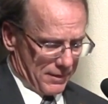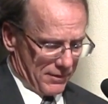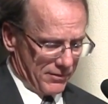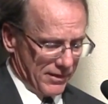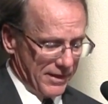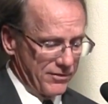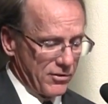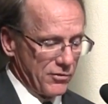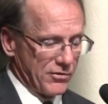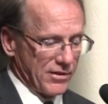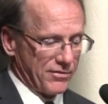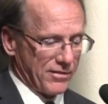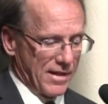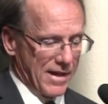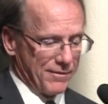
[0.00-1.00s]
So let's use
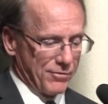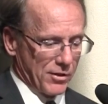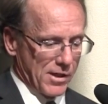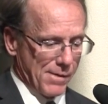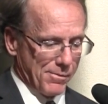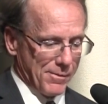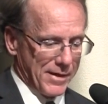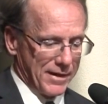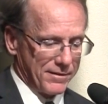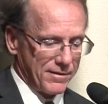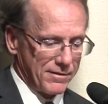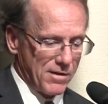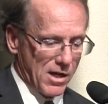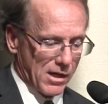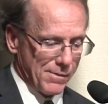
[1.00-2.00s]
this slide for a couple minutes
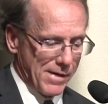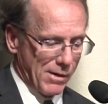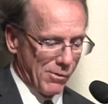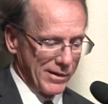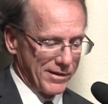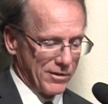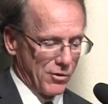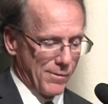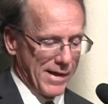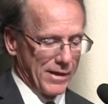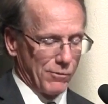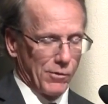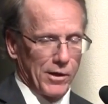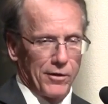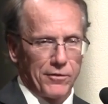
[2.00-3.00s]
to talk about what the
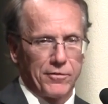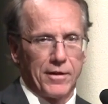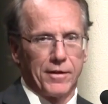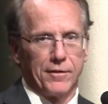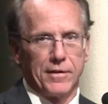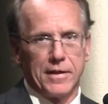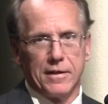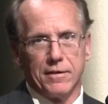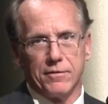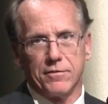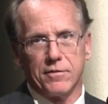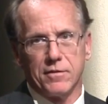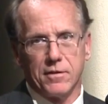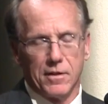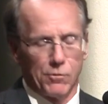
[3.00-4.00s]
Domain Awareness Center
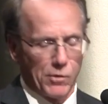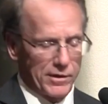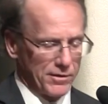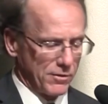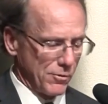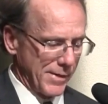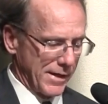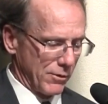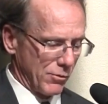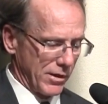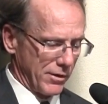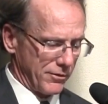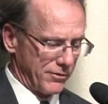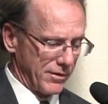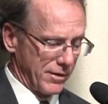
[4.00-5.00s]
is and what the Domain
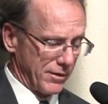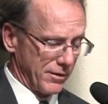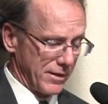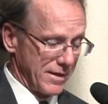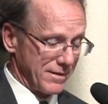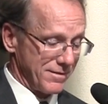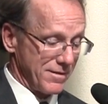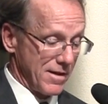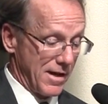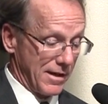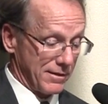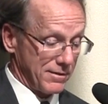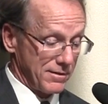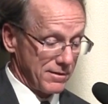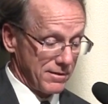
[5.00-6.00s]
Awareness Center is
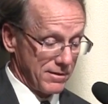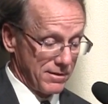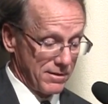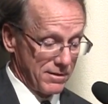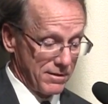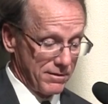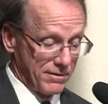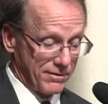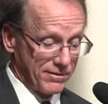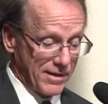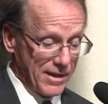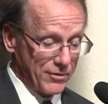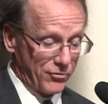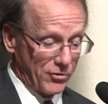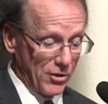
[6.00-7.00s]
not. The
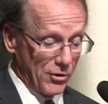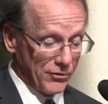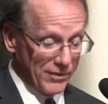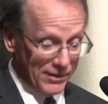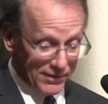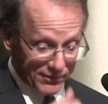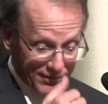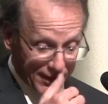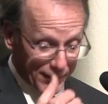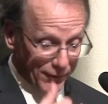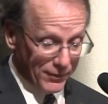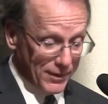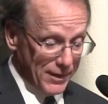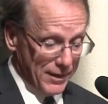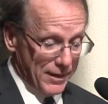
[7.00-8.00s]
slide shows that the
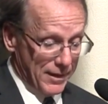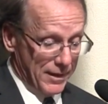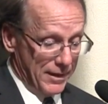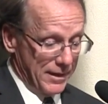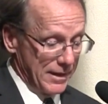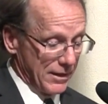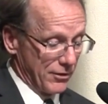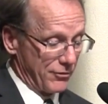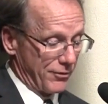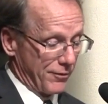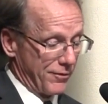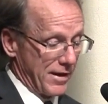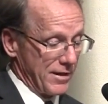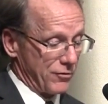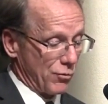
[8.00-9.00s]
center is
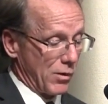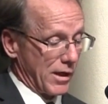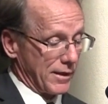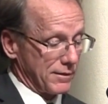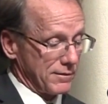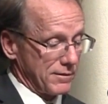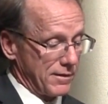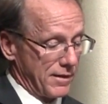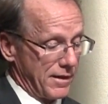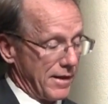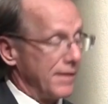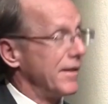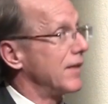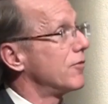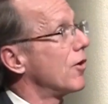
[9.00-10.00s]
for phase 1,
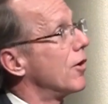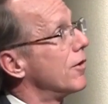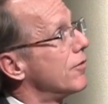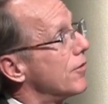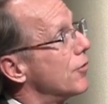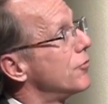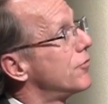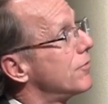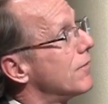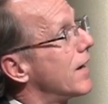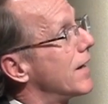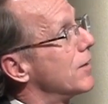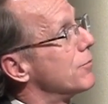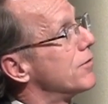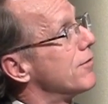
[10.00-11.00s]
and those
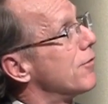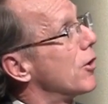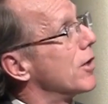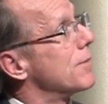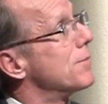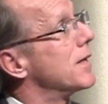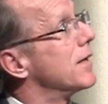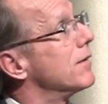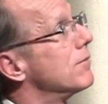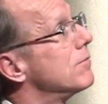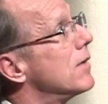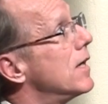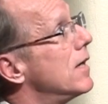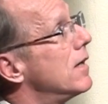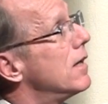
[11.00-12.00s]
items have already
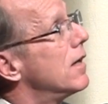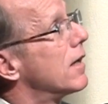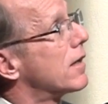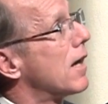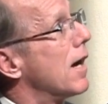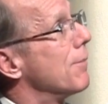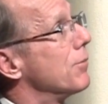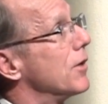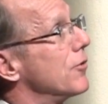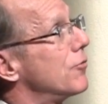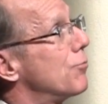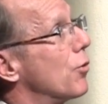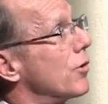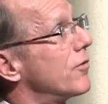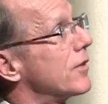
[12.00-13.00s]
been
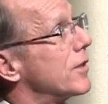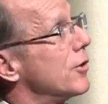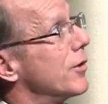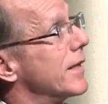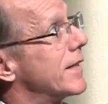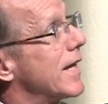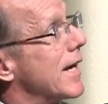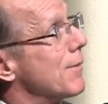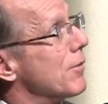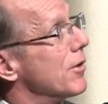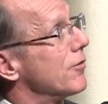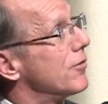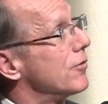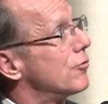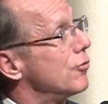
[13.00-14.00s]
accomplished. Port security
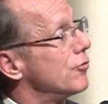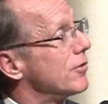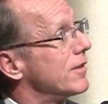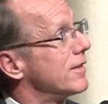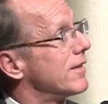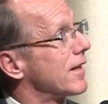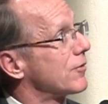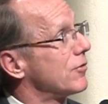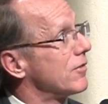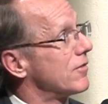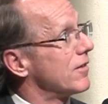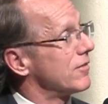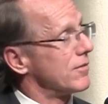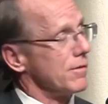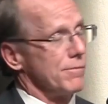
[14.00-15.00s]
cameras, intrusion detection
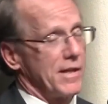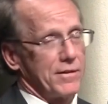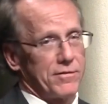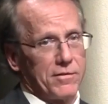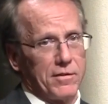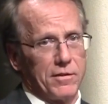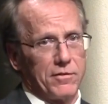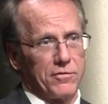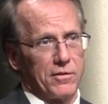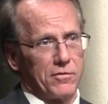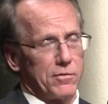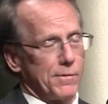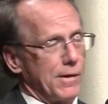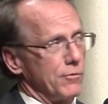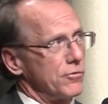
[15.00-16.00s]
system, that's the
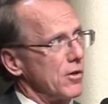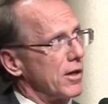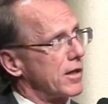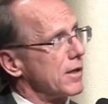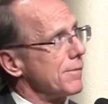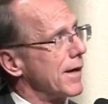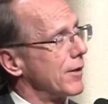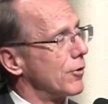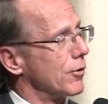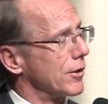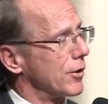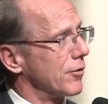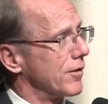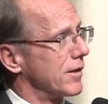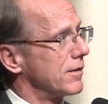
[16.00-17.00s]
system I was talking about
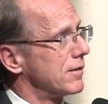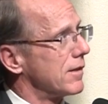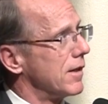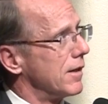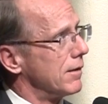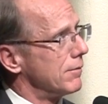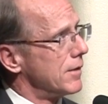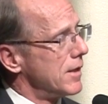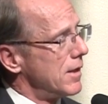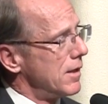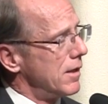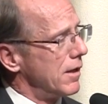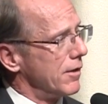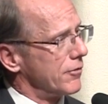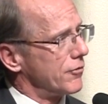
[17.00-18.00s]
earlier
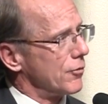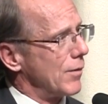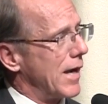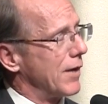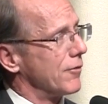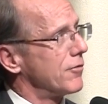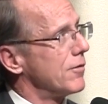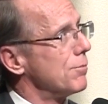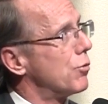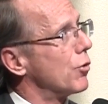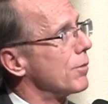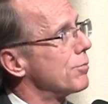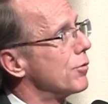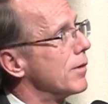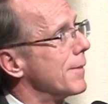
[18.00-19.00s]
that surrounds the
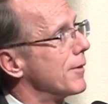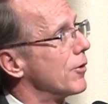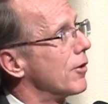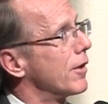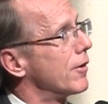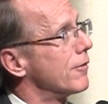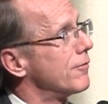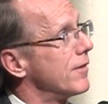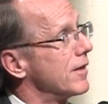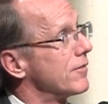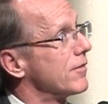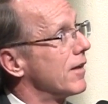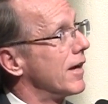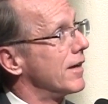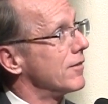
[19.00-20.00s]
port perimeter on our
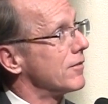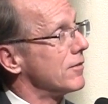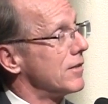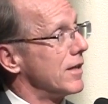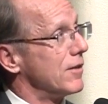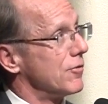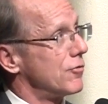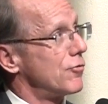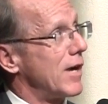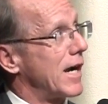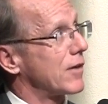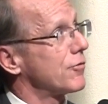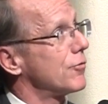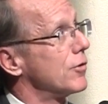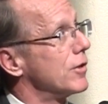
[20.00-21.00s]
fence lines and
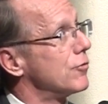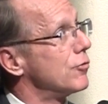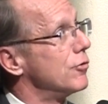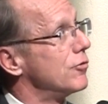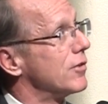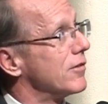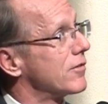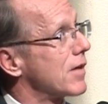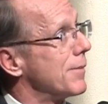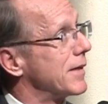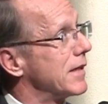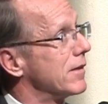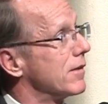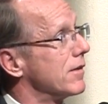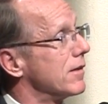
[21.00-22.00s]
tracks for intrusions
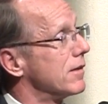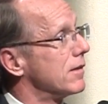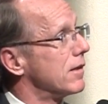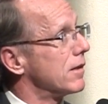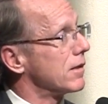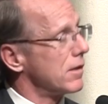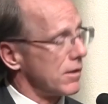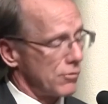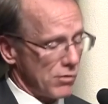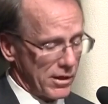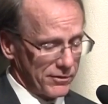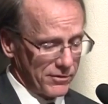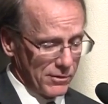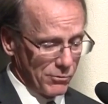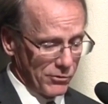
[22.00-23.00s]
coming into
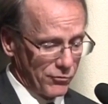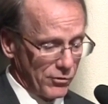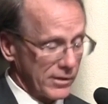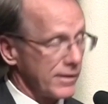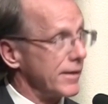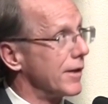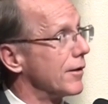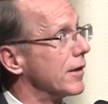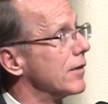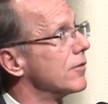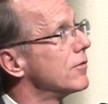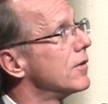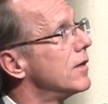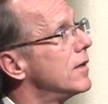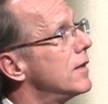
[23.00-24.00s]
across the restricted
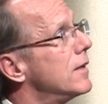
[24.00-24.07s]
areas.